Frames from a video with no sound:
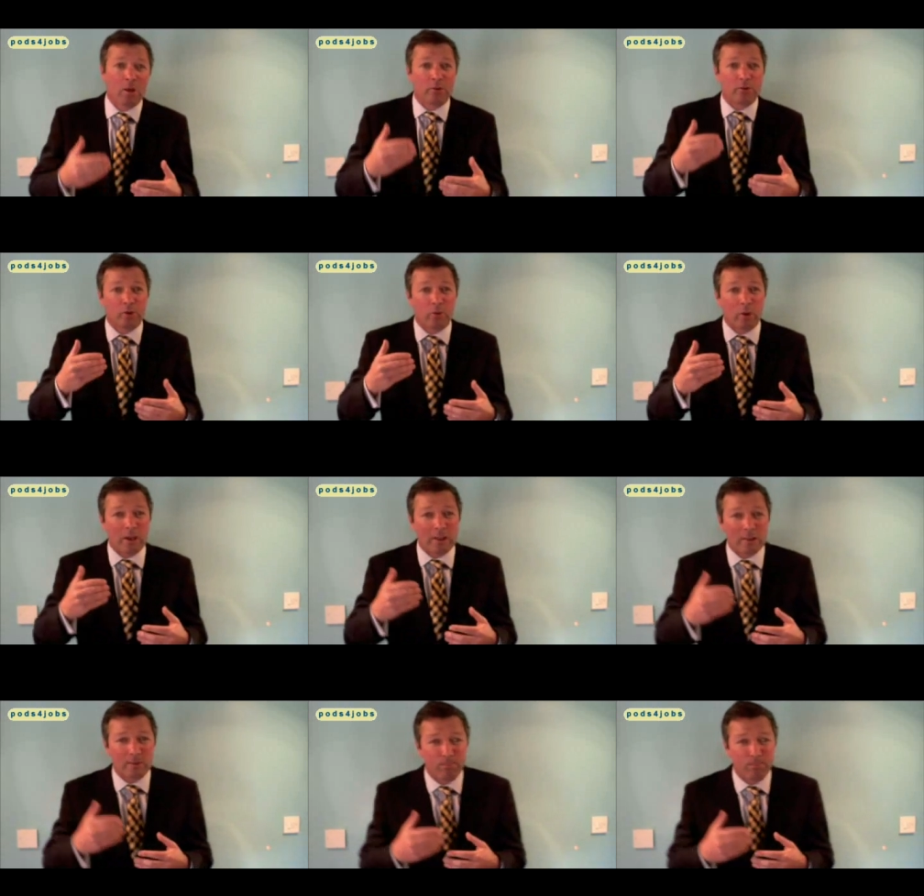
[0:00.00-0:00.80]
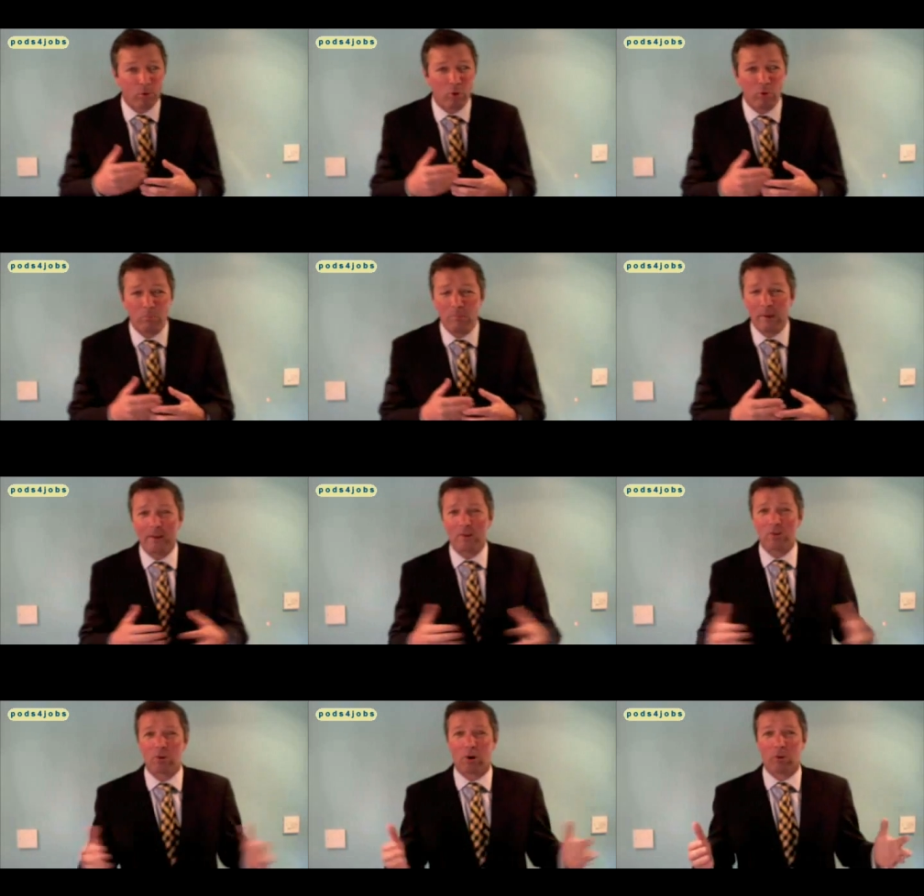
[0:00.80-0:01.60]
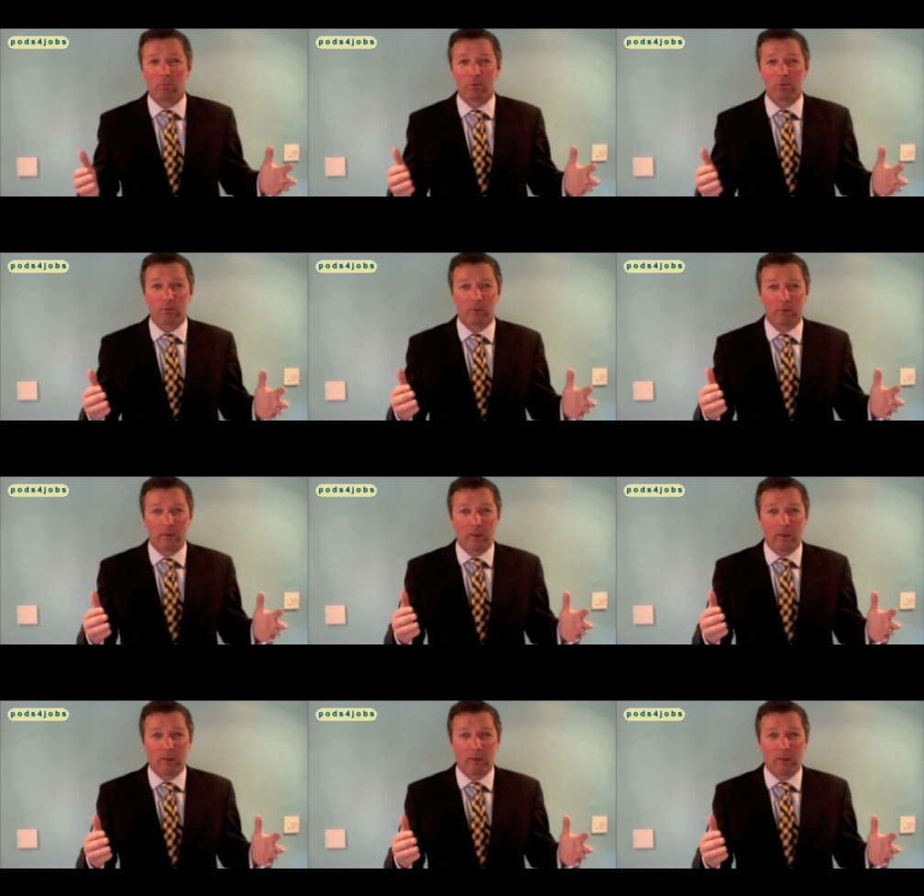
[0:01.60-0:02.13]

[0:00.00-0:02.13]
to explore many jobs,